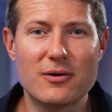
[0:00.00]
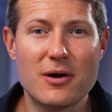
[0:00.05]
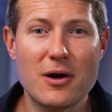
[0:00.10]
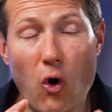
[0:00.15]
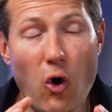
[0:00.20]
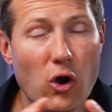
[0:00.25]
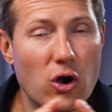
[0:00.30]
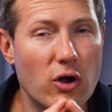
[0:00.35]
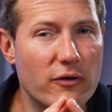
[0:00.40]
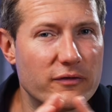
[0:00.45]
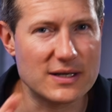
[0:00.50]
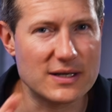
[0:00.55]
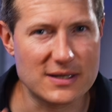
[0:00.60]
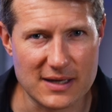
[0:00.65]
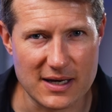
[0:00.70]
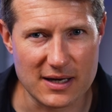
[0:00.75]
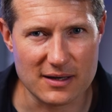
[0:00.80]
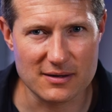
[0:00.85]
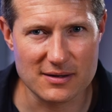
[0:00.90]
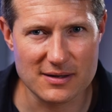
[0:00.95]
All
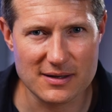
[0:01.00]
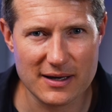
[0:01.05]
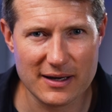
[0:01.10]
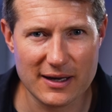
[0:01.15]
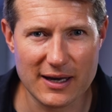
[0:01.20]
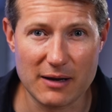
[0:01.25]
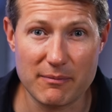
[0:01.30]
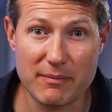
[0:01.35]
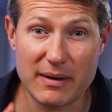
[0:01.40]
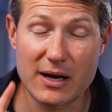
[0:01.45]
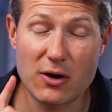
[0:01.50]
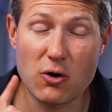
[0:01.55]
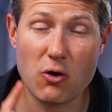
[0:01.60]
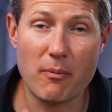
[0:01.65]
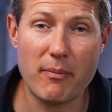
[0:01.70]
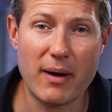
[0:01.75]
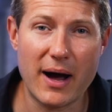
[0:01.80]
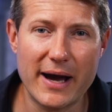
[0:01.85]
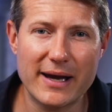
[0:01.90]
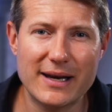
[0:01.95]
skills can be
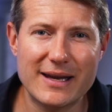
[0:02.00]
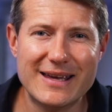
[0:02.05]
combined